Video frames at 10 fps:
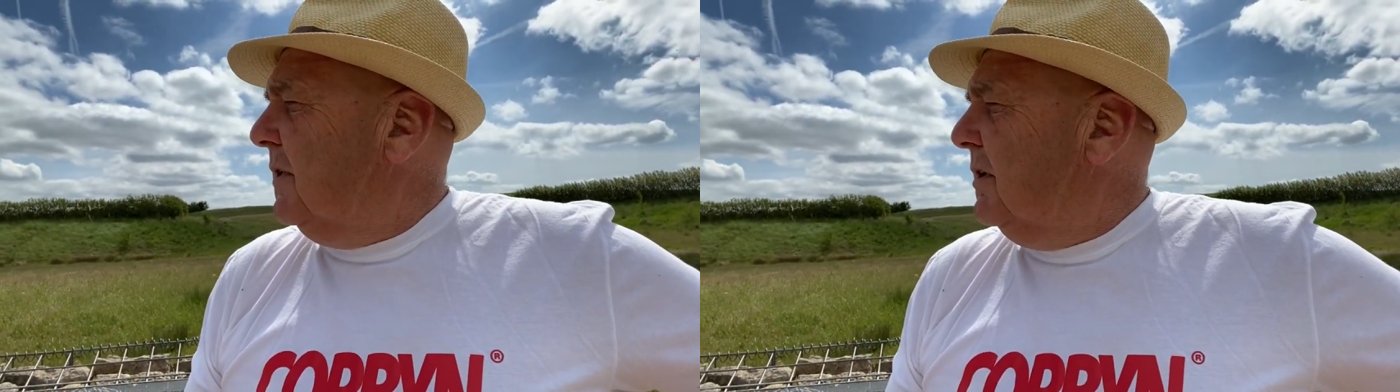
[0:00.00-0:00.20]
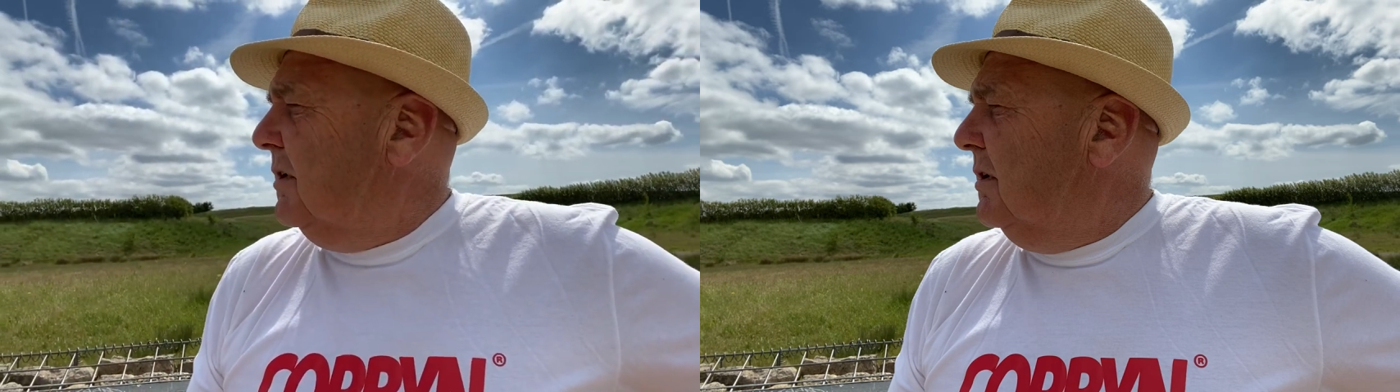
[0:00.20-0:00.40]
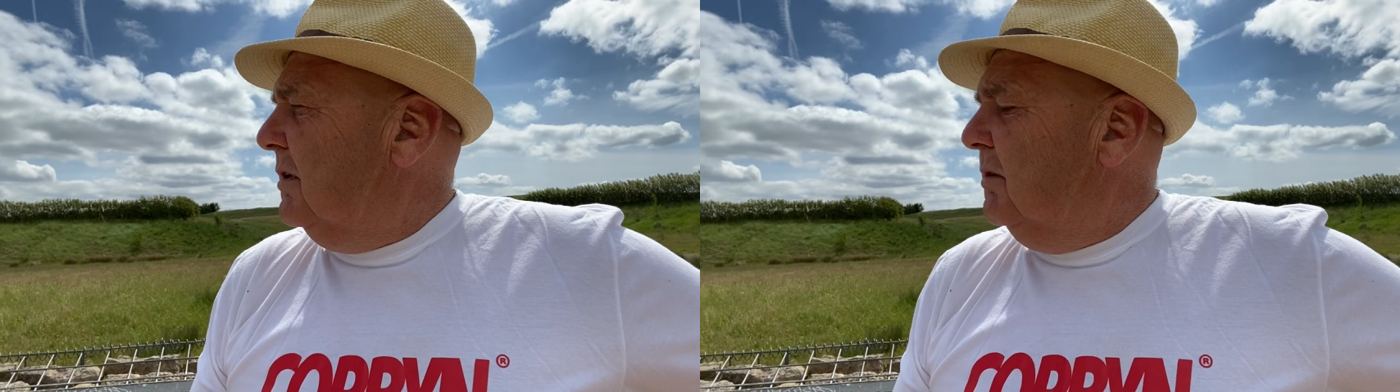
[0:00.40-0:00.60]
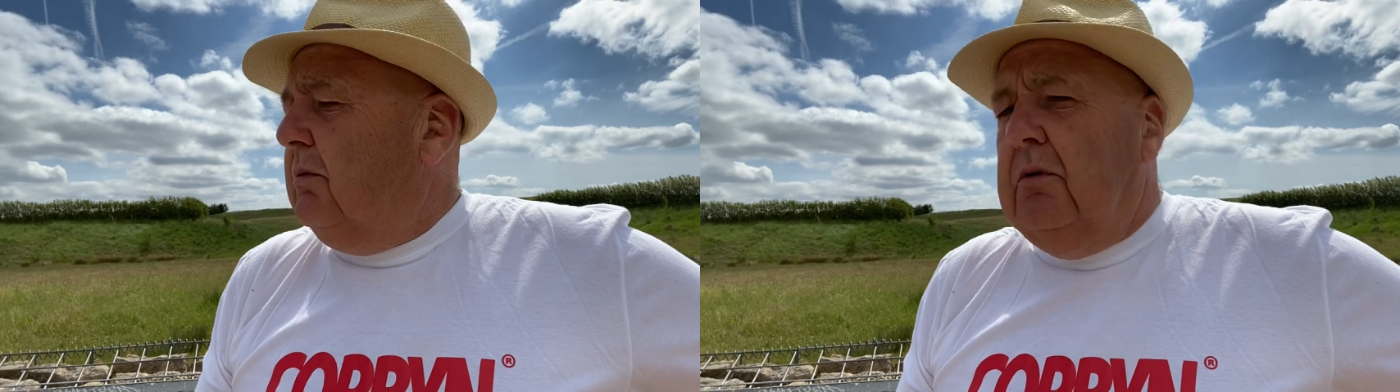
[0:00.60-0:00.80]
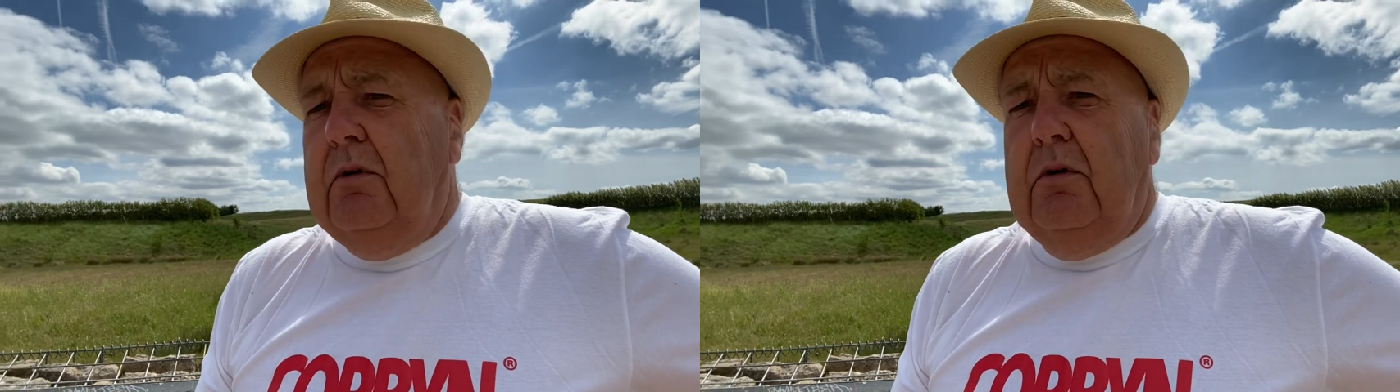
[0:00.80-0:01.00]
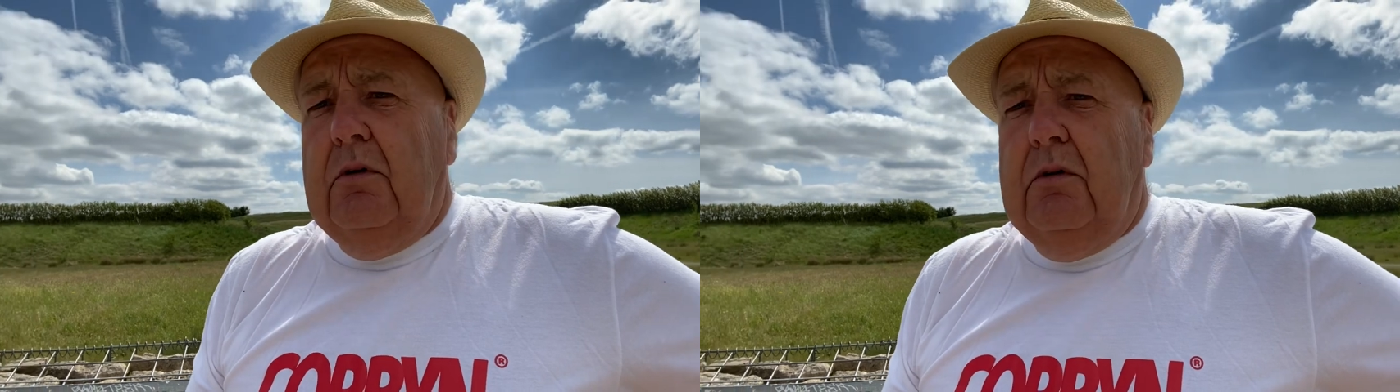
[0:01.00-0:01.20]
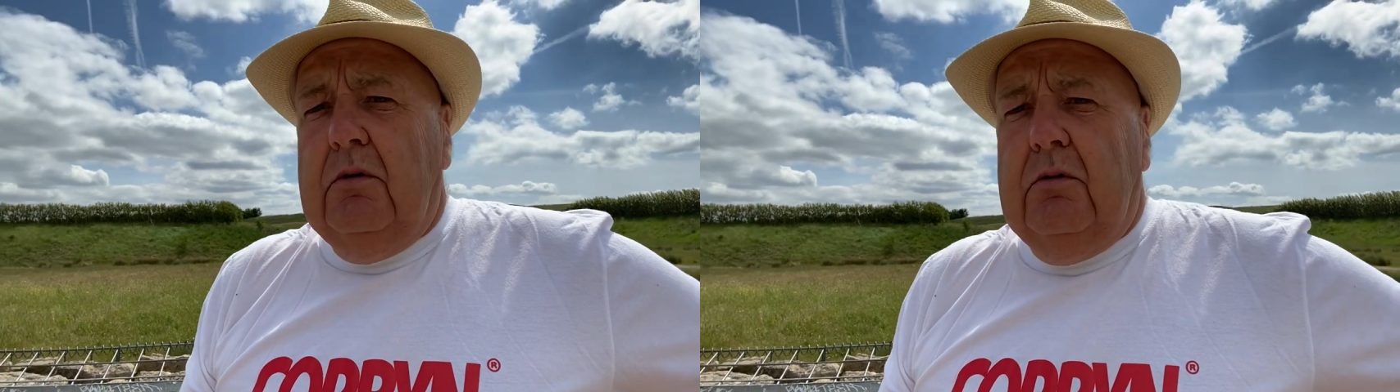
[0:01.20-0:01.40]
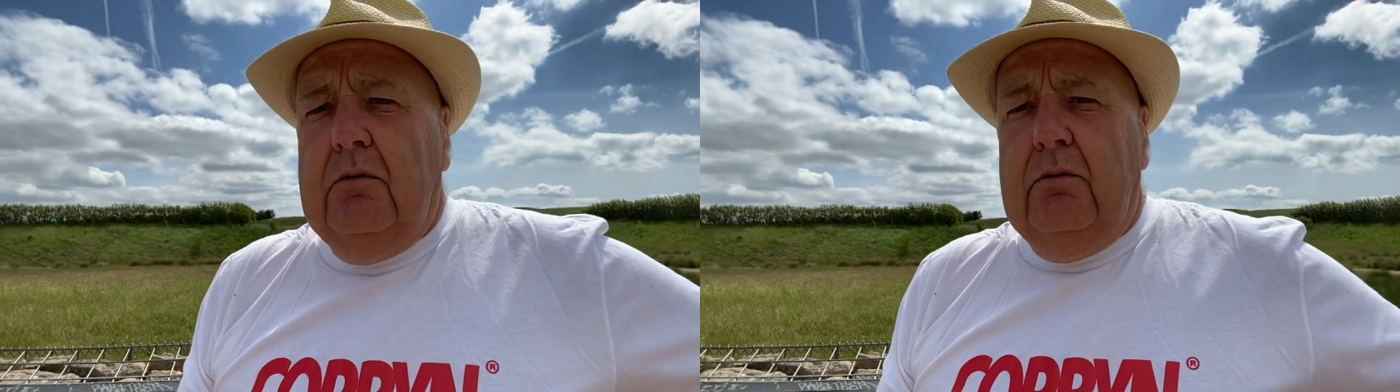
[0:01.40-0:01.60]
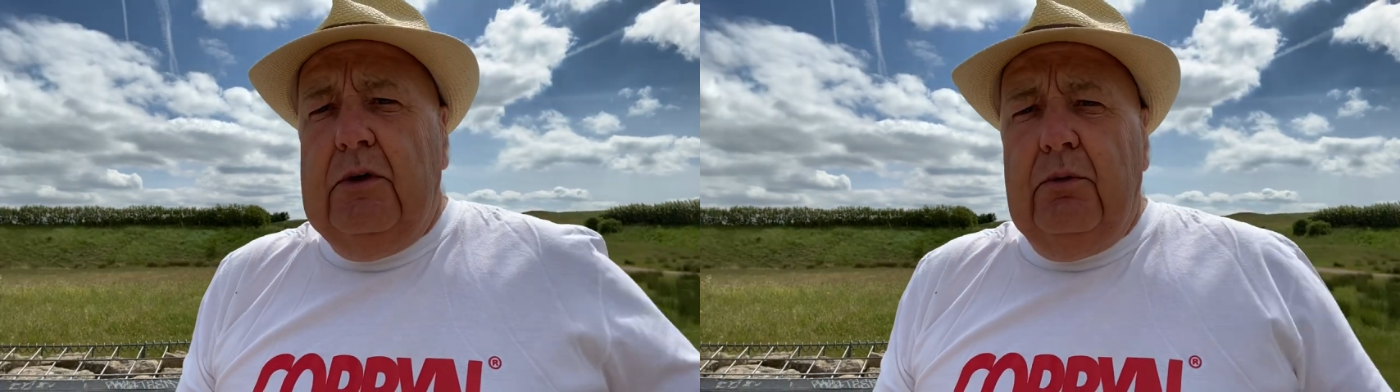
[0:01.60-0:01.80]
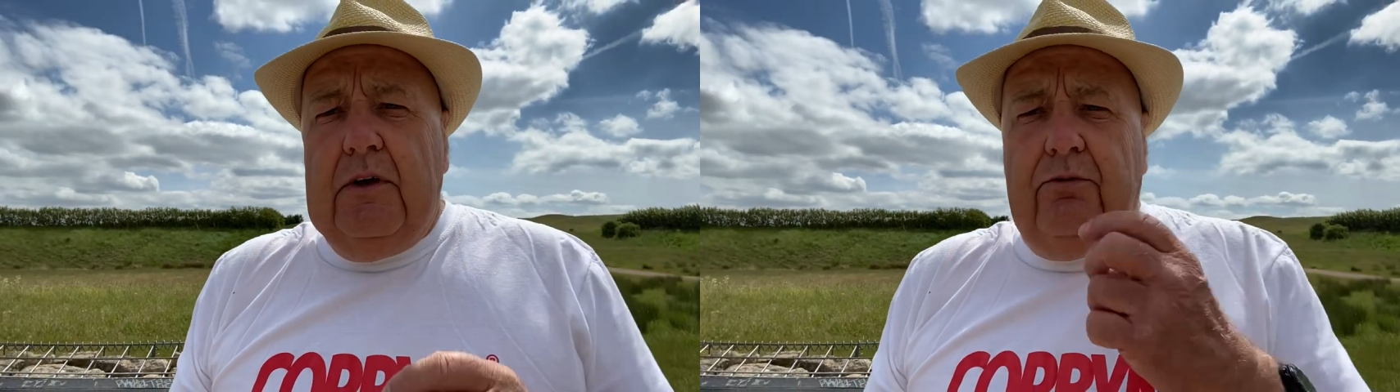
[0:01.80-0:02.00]
Yeah, County of Wakefield. We're
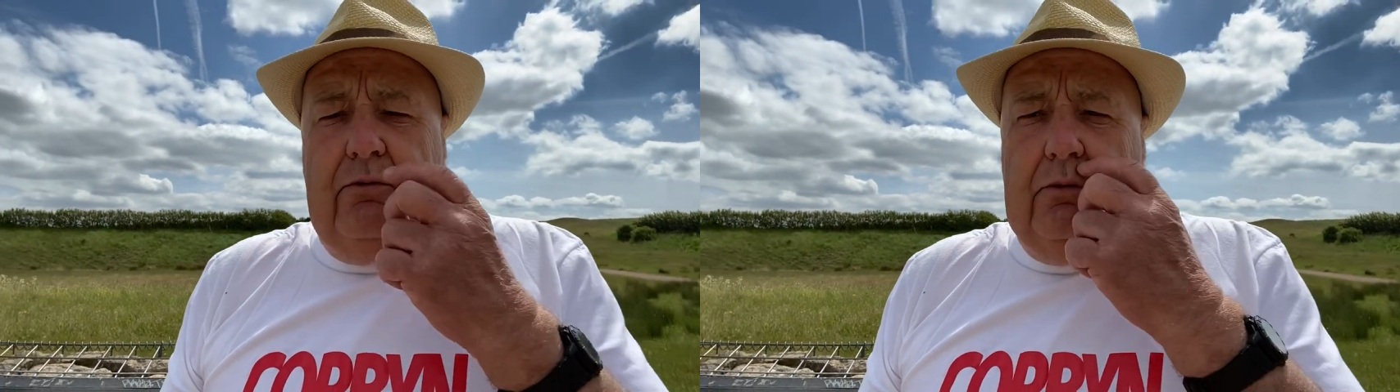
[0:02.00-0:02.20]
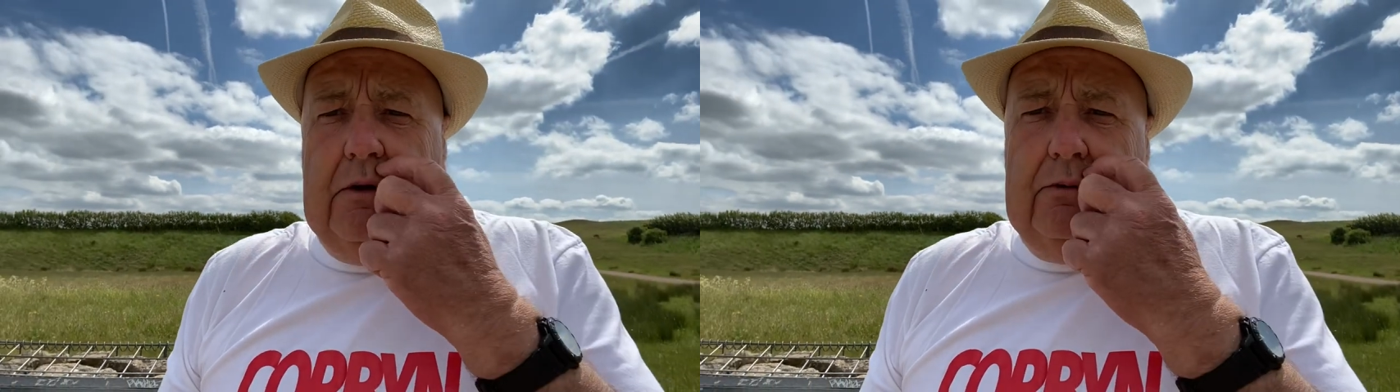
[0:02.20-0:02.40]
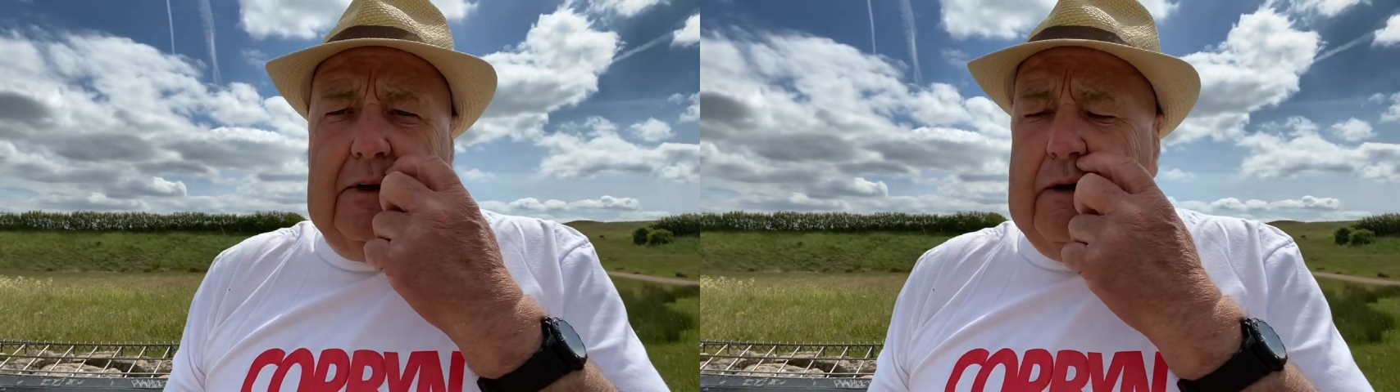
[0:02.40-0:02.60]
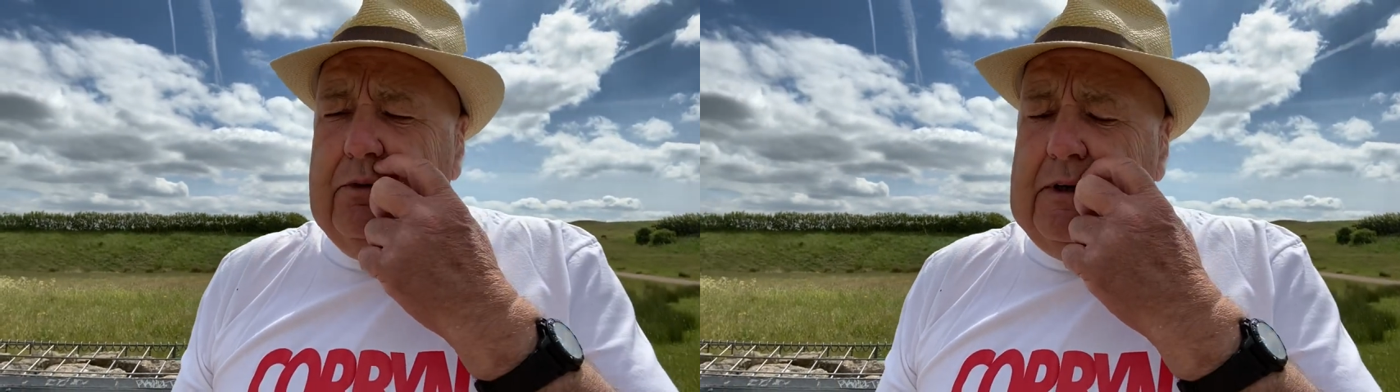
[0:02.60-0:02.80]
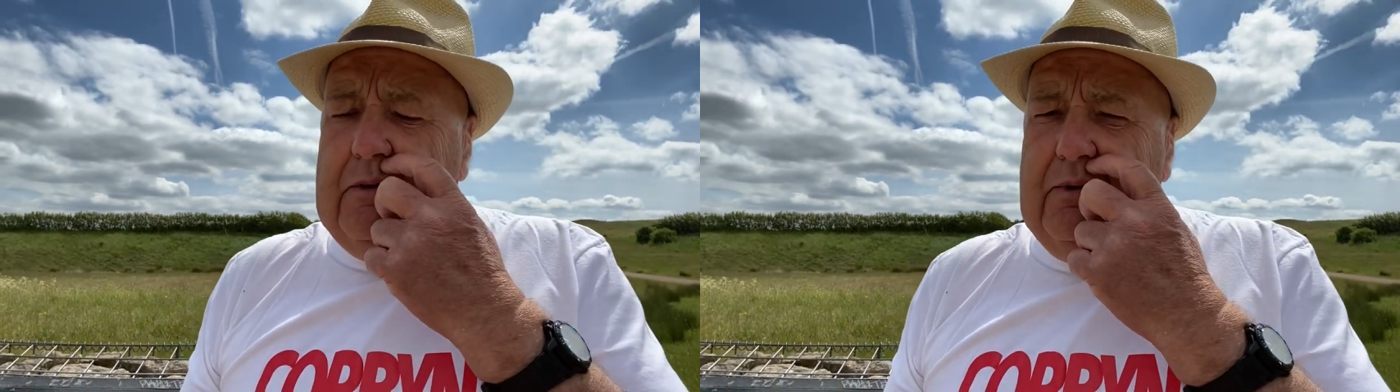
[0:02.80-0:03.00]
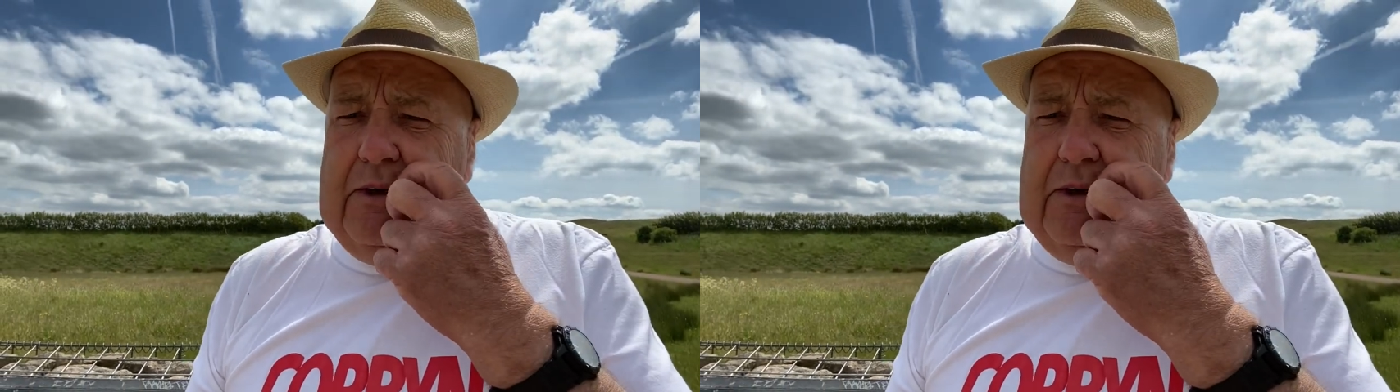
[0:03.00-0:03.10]
in Wakefield, well, County, we're,